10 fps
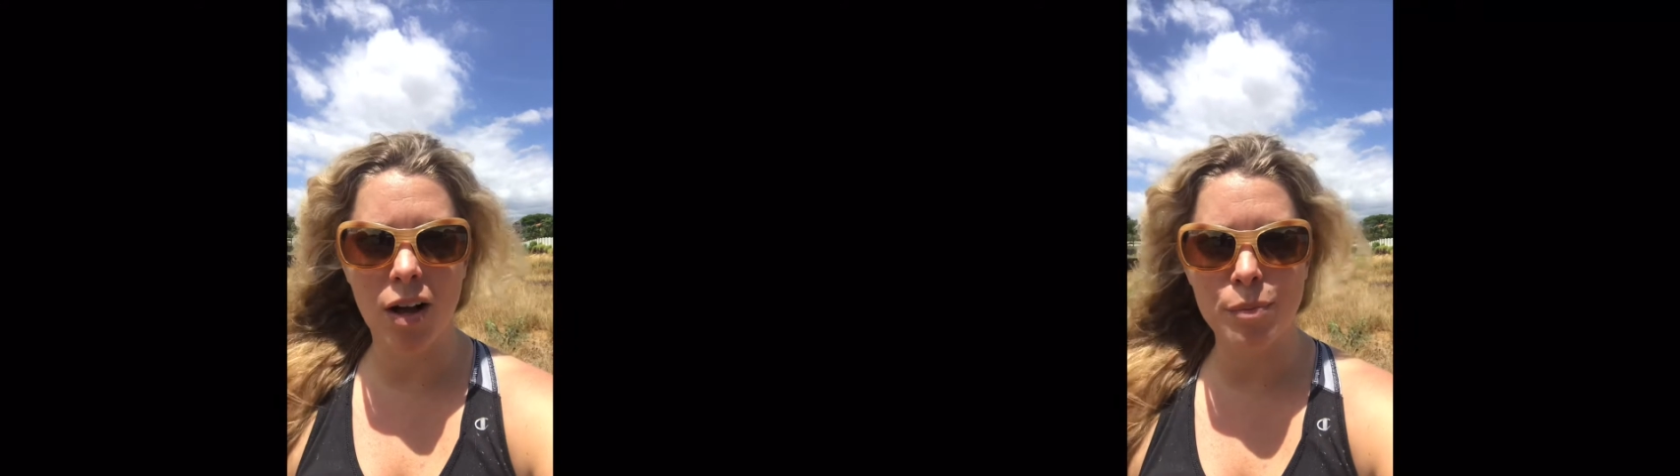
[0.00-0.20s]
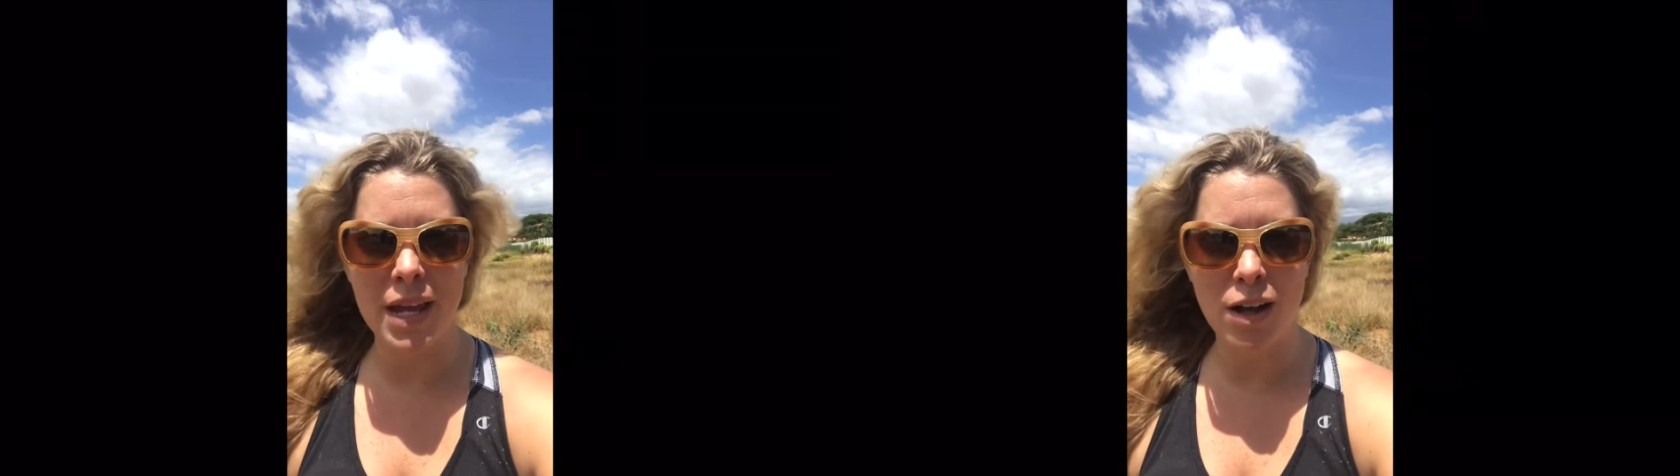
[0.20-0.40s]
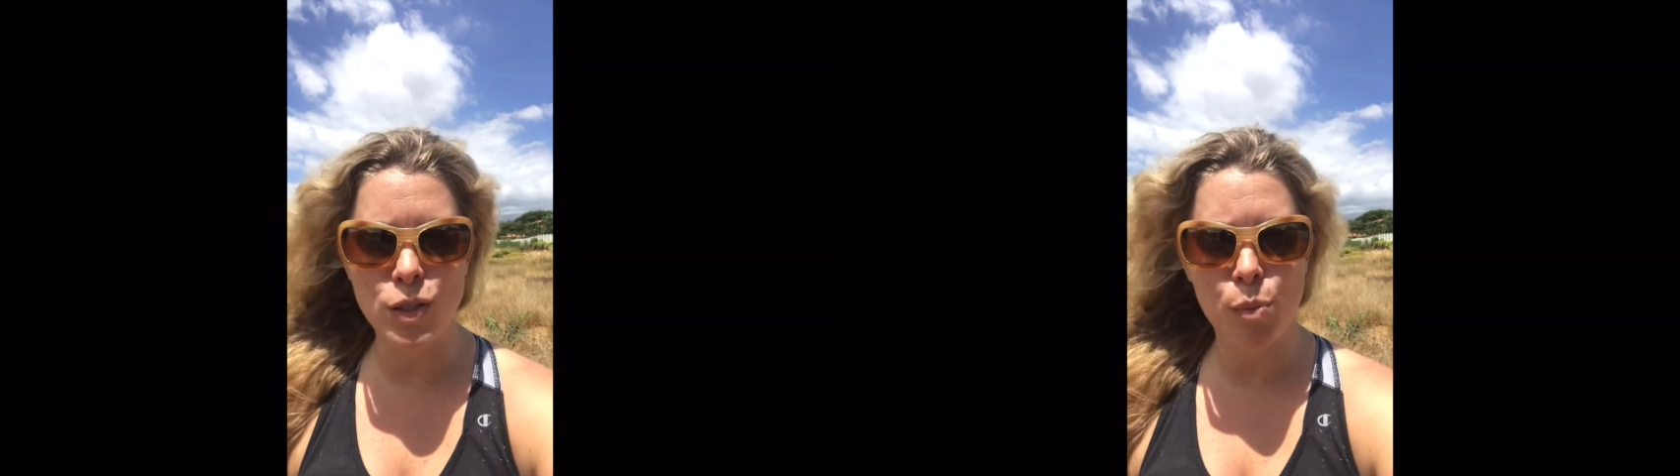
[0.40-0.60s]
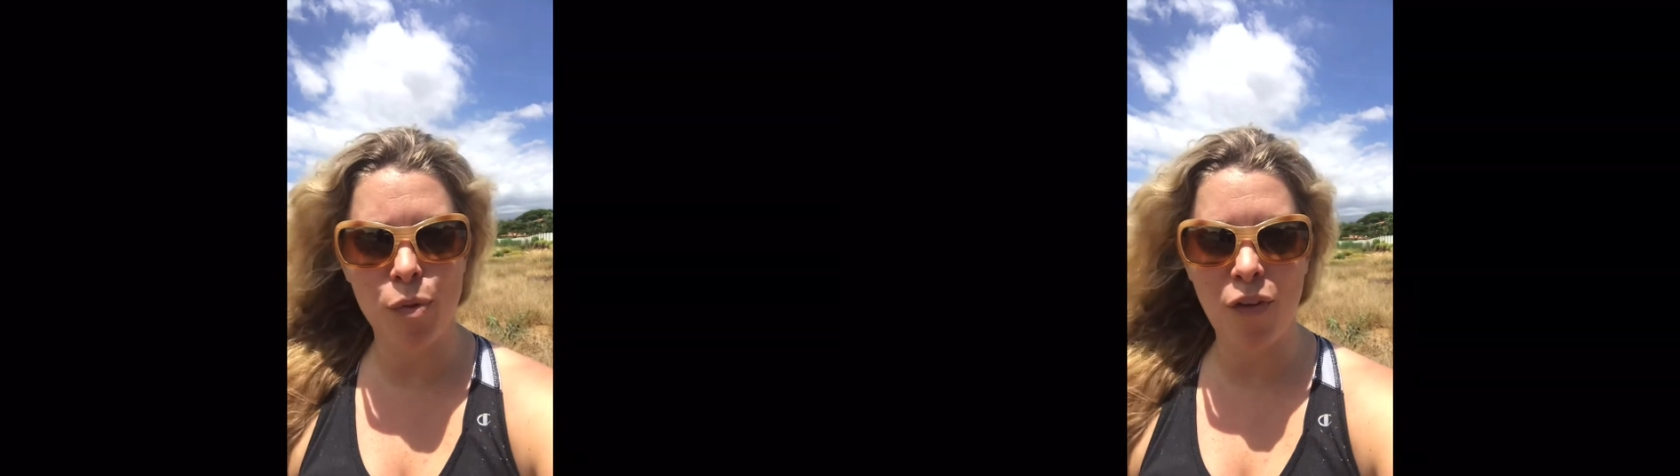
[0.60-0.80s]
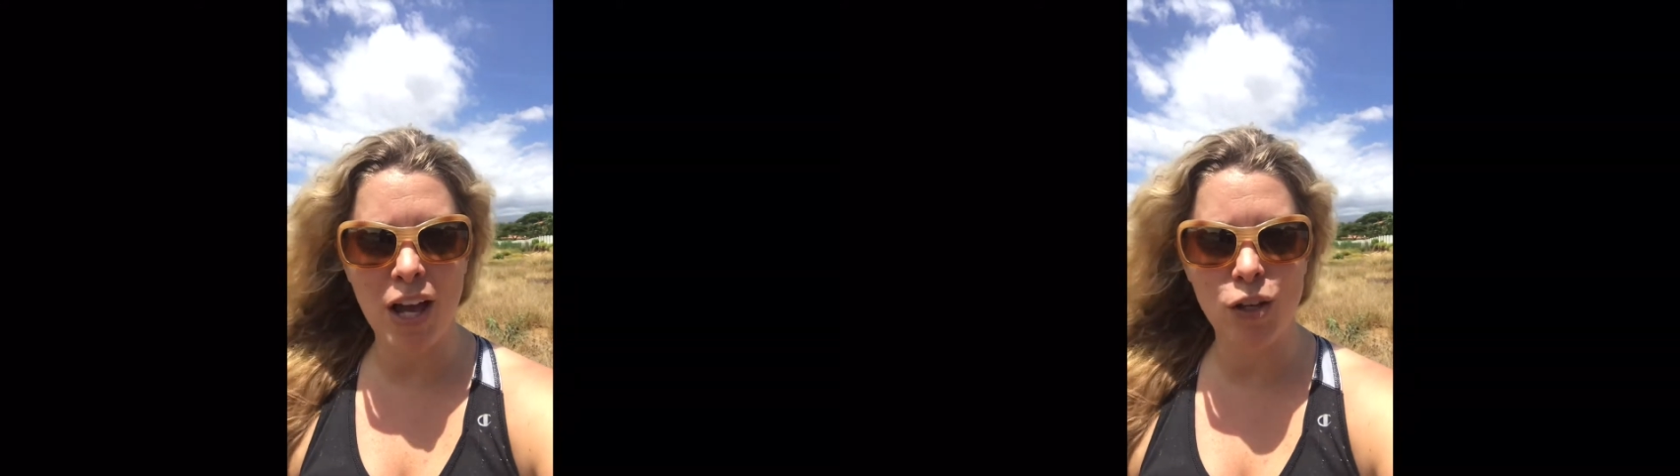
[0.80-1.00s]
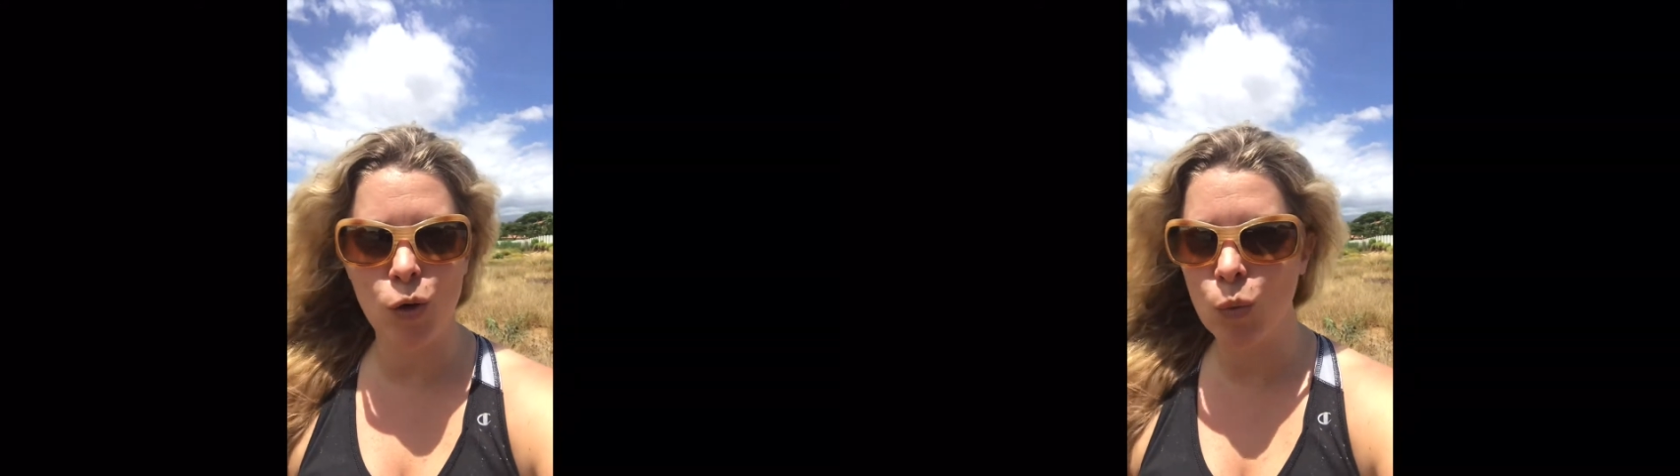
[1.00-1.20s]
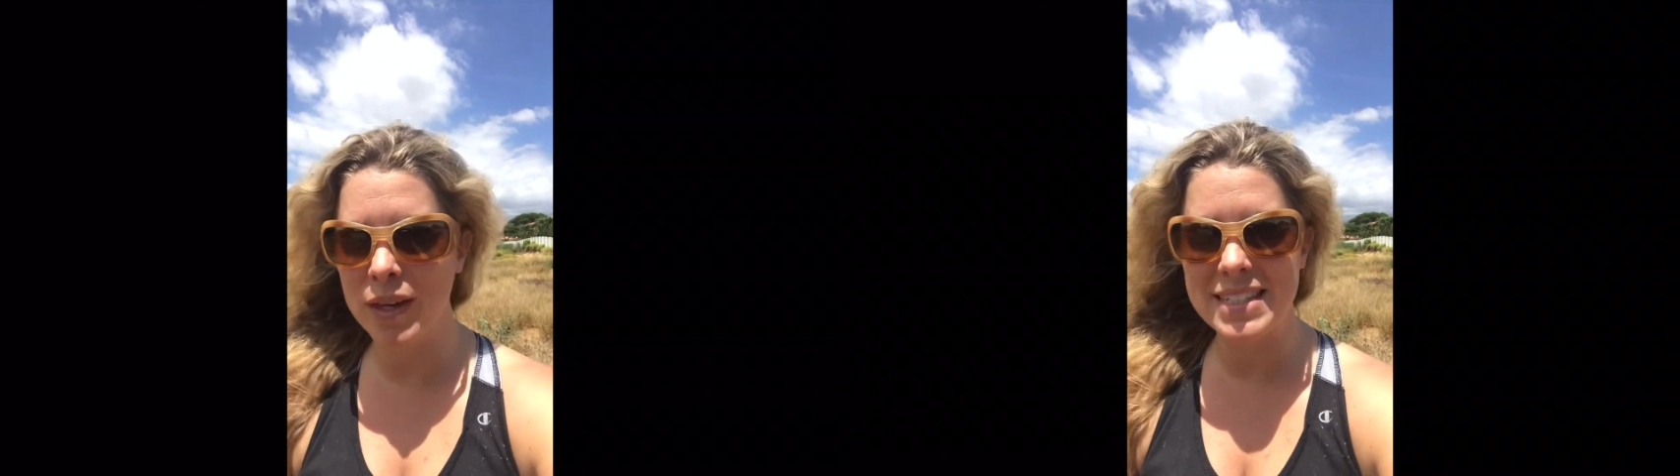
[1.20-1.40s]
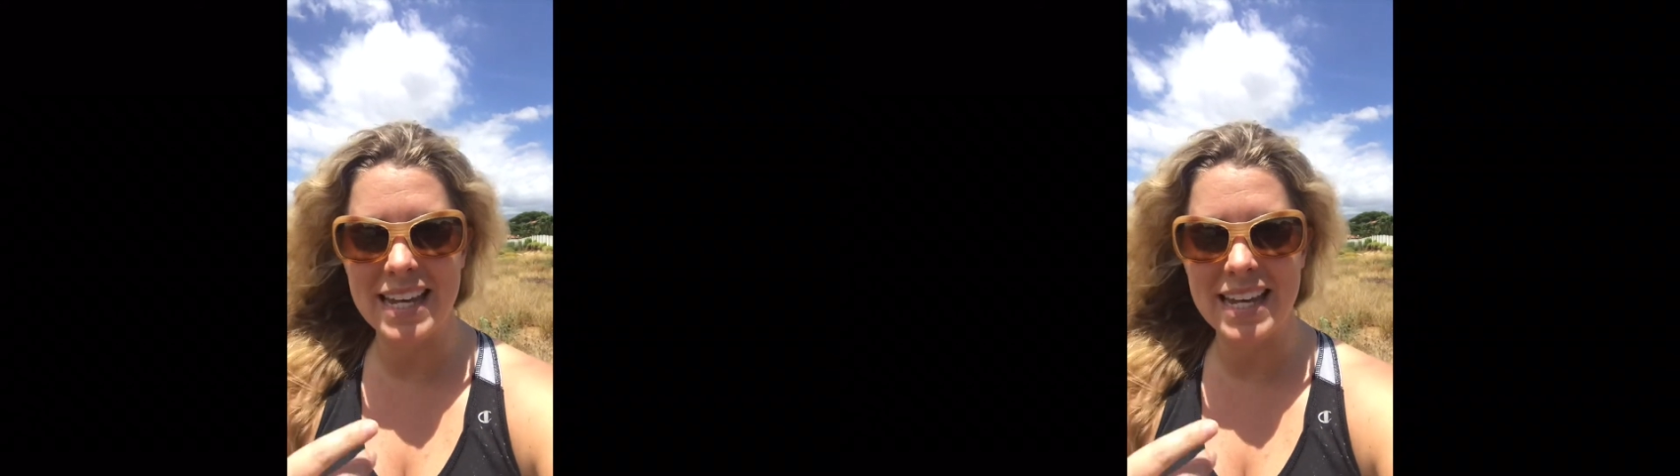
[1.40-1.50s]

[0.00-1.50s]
come down to provide you with